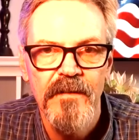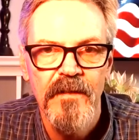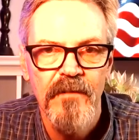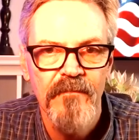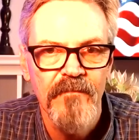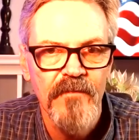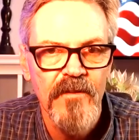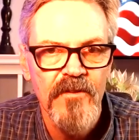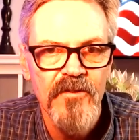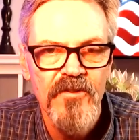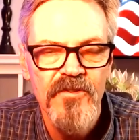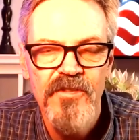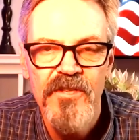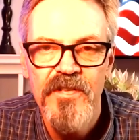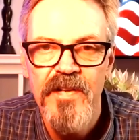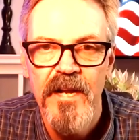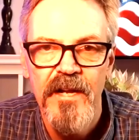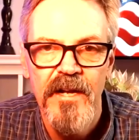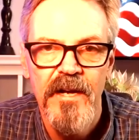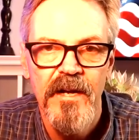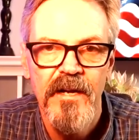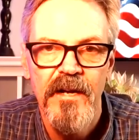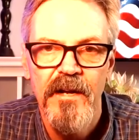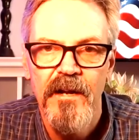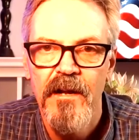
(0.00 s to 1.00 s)
if the state
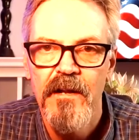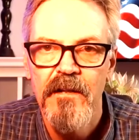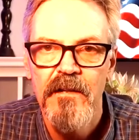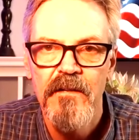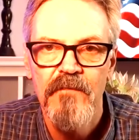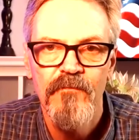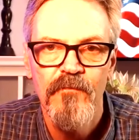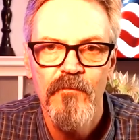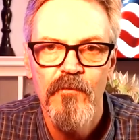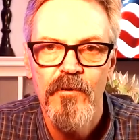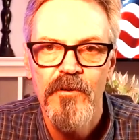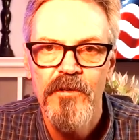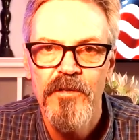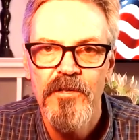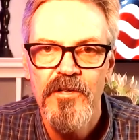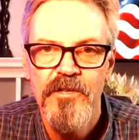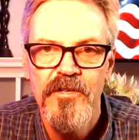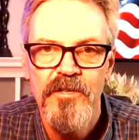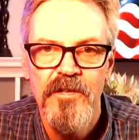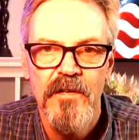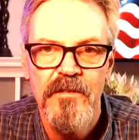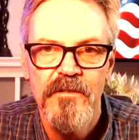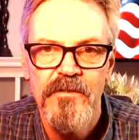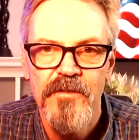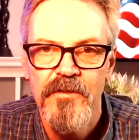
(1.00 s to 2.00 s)
of California
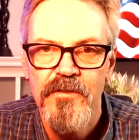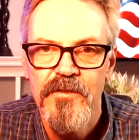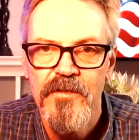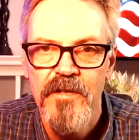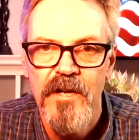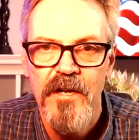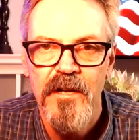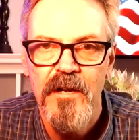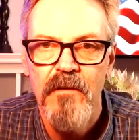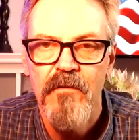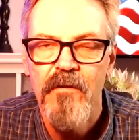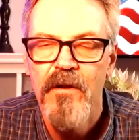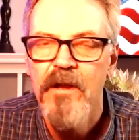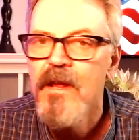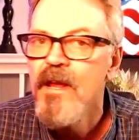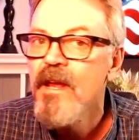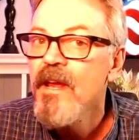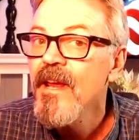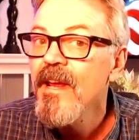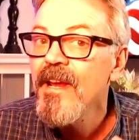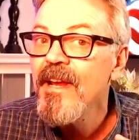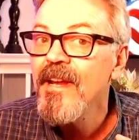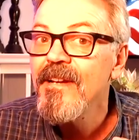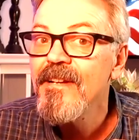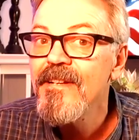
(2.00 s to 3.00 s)
shuts us down.
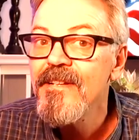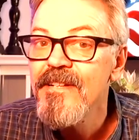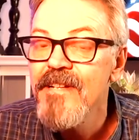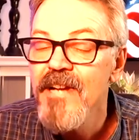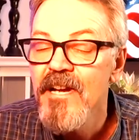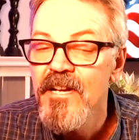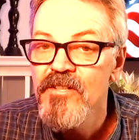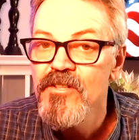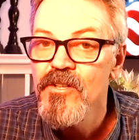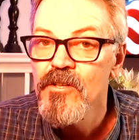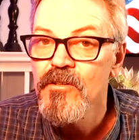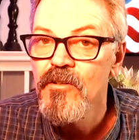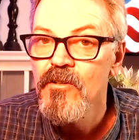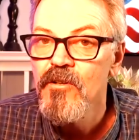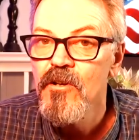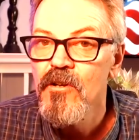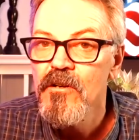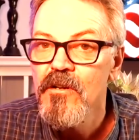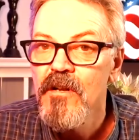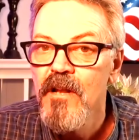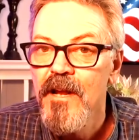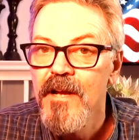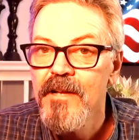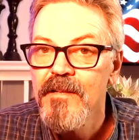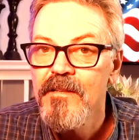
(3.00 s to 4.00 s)
It doesn't look
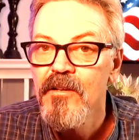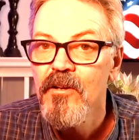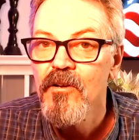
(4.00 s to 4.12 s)
like they're